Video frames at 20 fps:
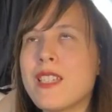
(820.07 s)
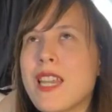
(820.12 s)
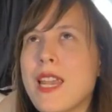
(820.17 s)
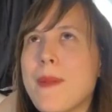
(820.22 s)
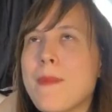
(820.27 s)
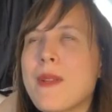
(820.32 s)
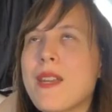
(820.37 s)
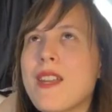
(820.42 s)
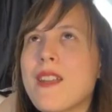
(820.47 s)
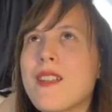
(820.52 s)

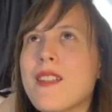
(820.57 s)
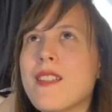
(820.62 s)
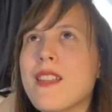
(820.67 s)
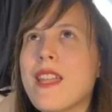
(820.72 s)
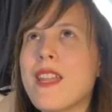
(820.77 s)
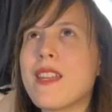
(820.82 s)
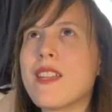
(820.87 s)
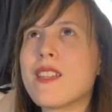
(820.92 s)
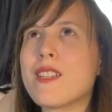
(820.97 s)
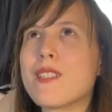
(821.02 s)
Damon and
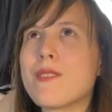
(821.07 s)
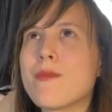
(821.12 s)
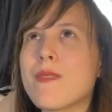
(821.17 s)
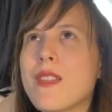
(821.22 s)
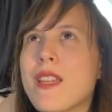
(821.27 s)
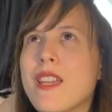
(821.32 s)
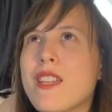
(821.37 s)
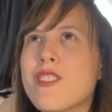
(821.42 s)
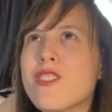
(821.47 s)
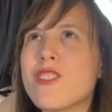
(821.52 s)
Elena's
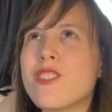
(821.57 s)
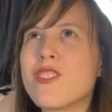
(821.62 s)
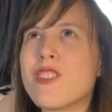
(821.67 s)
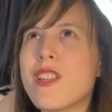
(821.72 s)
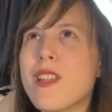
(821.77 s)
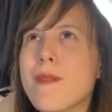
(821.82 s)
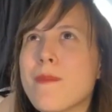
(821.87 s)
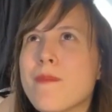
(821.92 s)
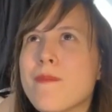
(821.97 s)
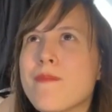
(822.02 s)

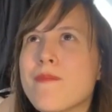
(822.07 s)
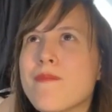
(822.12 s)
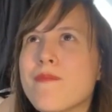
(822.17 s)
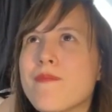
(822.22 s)
relationship.